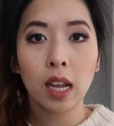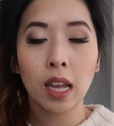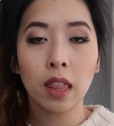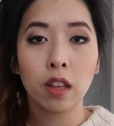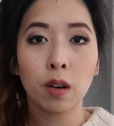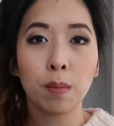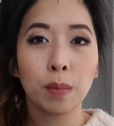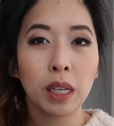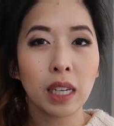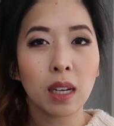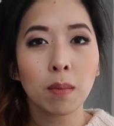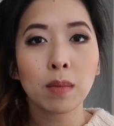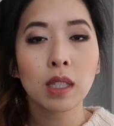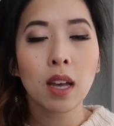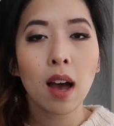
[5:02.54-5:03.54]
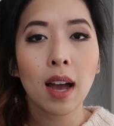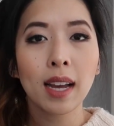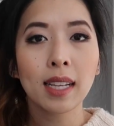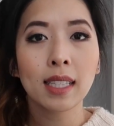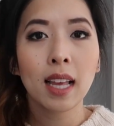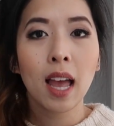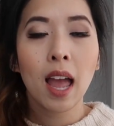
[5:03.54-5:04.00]
in their medium
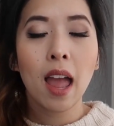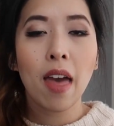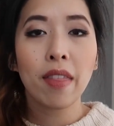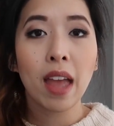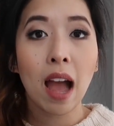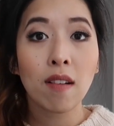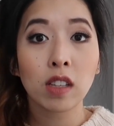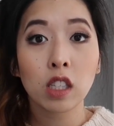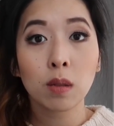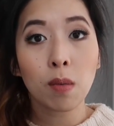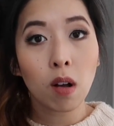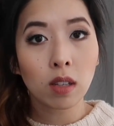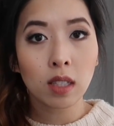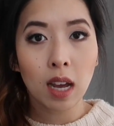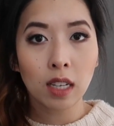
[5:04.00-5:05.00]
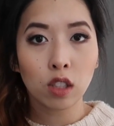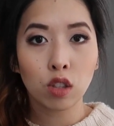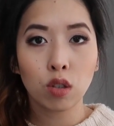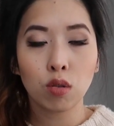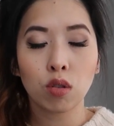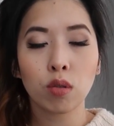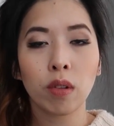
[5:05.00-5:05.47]
size, and they have a small size
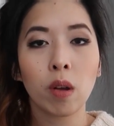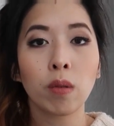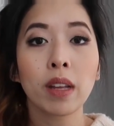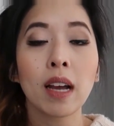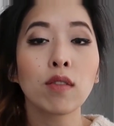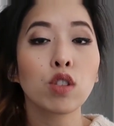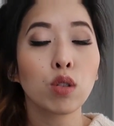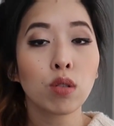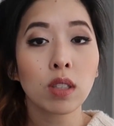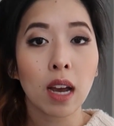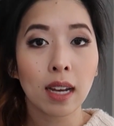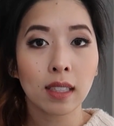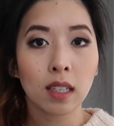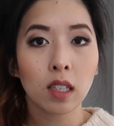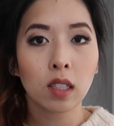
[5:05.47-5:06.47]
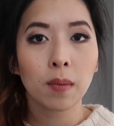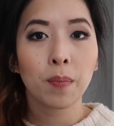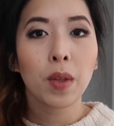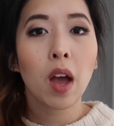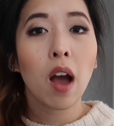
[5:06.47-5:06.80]
too. So they only have 2 sizes.